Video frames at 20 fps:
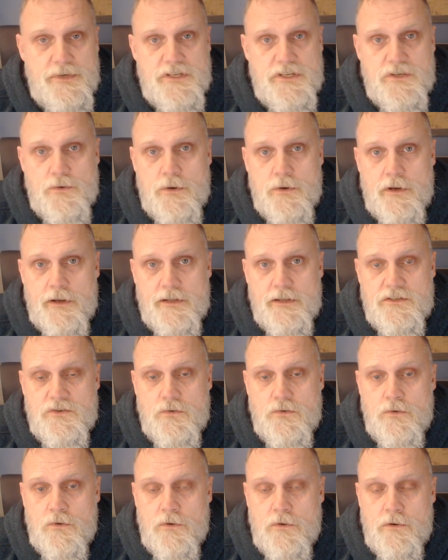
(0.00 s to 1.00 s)
squads
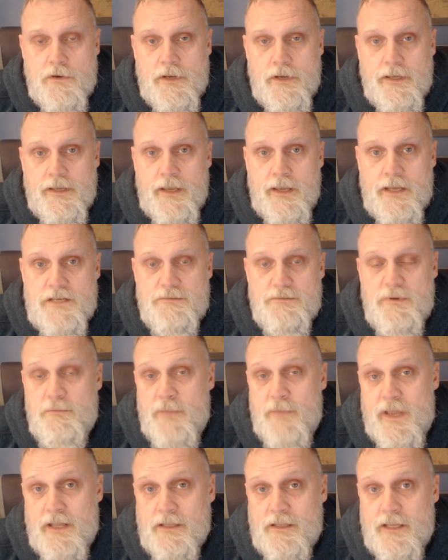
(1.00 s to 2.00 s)
or engage them in
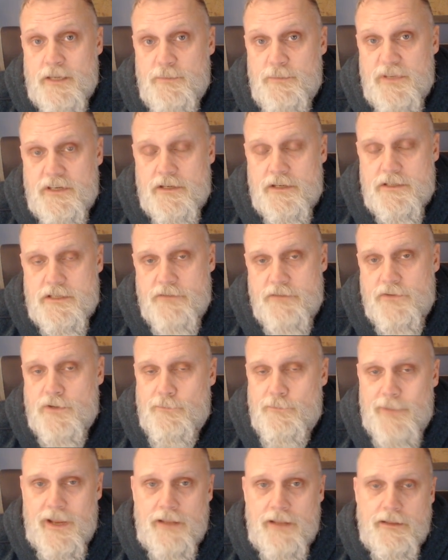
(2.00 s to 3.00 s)
melee because if you're
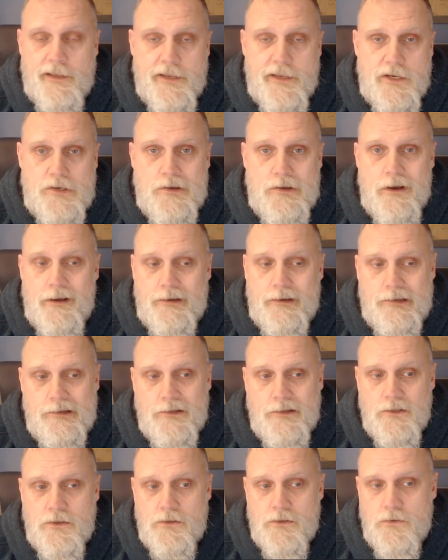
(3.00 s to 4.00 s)
melee, you're not in
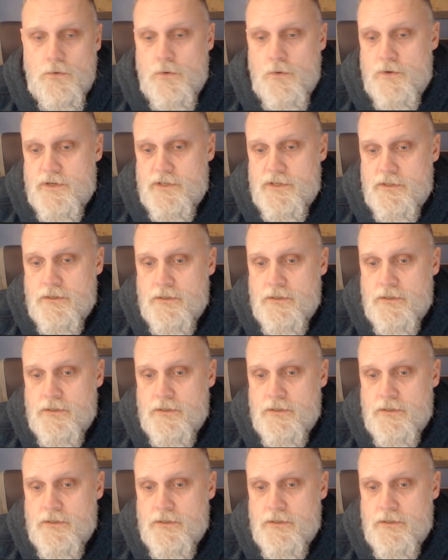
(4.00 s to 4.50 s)
good order.